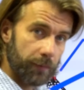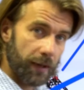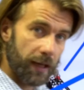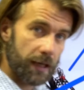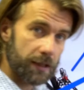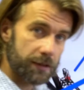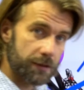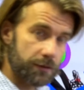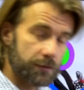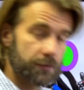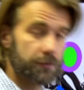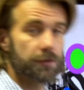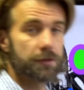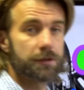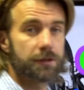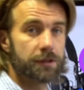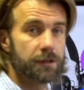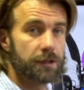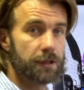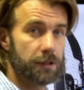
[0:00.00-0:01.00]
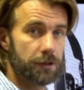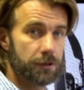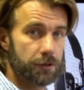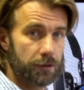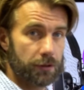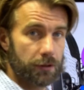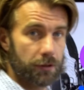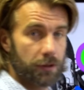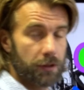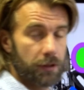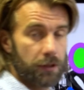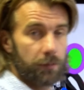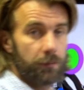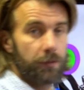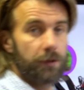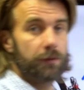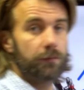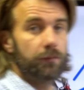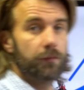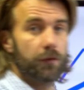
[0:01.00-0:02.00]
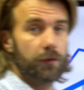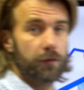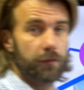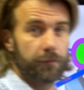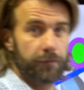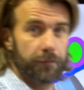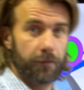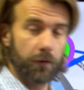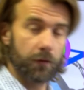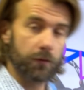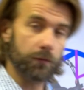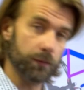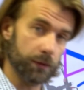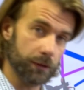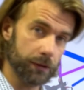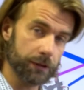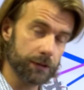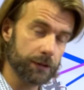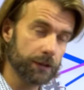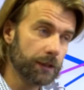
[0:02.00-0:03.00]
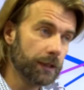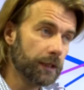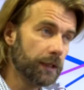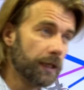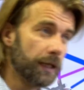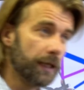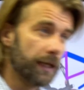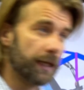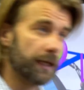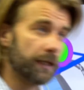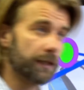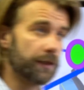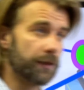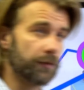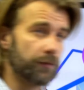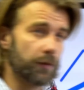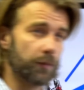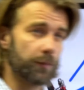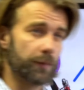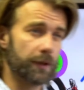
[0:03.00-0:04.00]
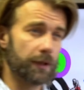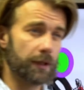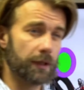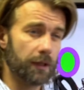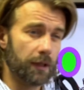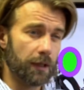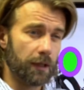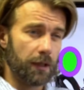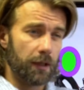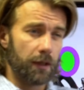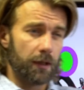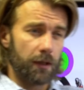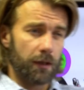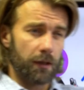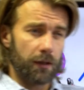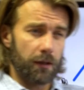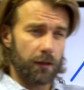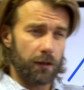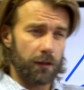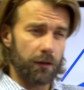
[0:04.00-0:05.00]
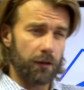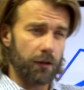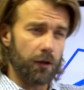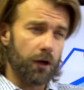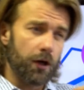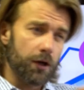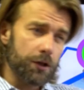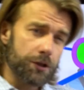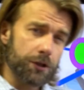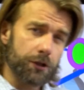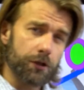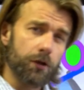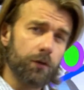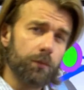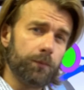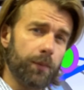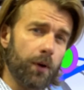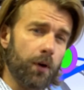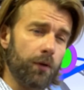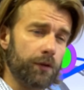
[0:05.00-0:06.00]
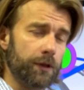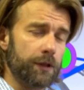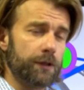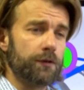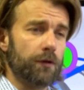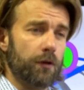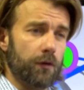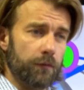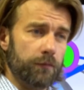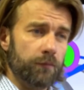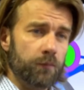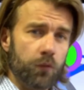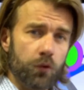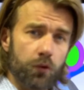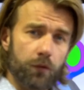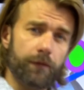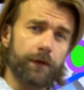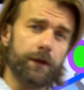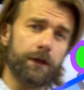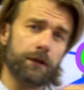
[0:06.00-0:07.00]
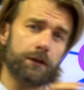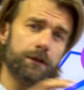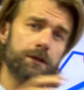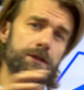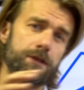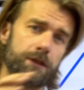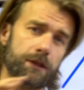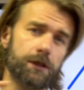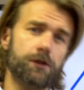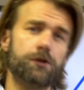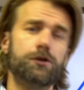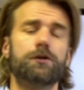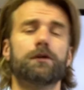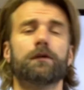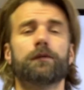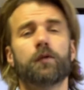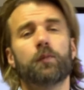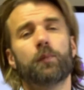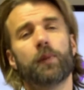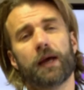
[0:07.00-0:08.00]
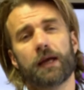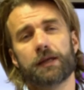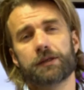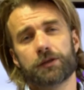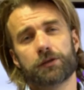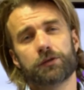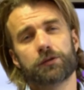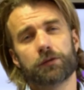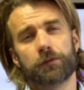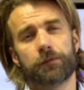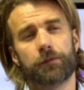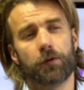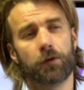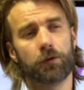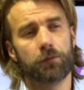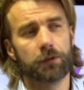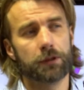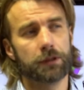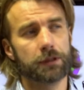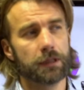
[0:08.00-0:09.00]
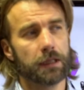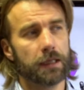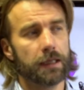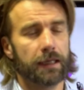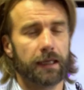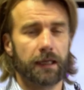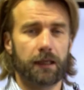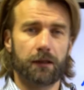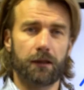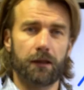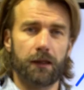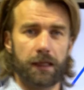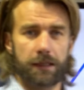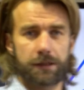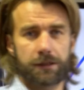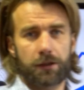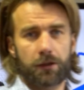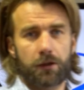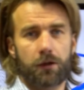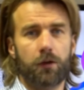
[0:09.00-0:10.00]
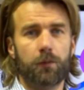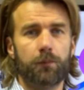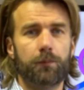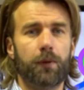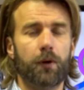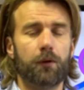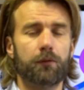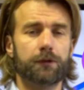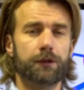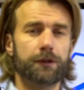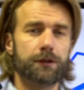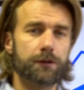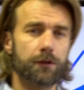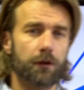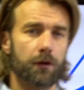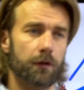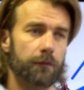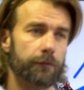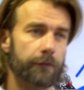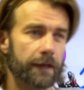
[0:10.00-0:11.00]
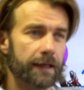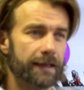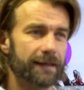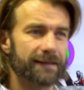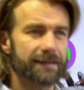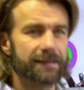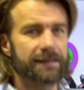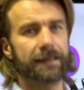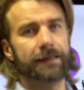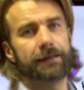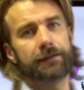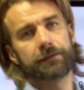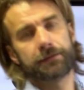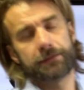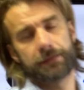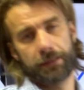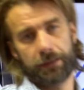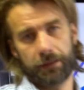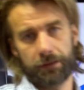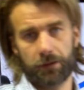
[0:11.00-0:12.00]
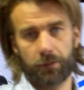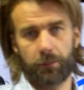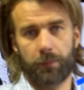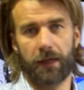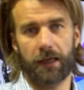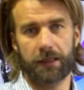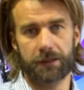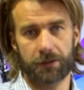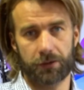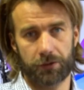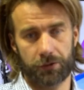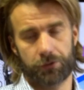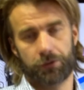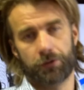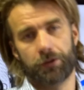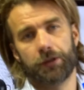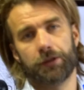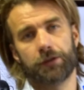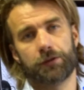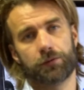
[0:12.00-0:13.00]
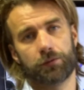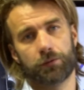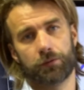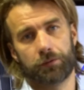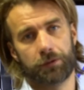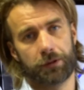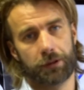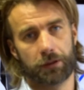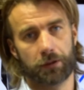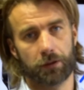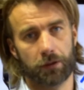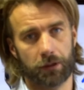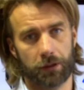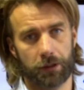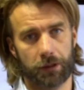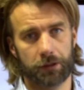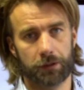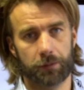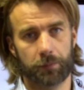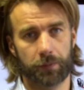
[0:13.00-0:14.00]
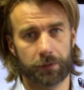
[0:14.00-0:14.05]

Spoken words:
passenger CG a little bit more forward, and there will be a larger component of moving the CG of the passenger forward and lesser component of tilting the passenger into a reclined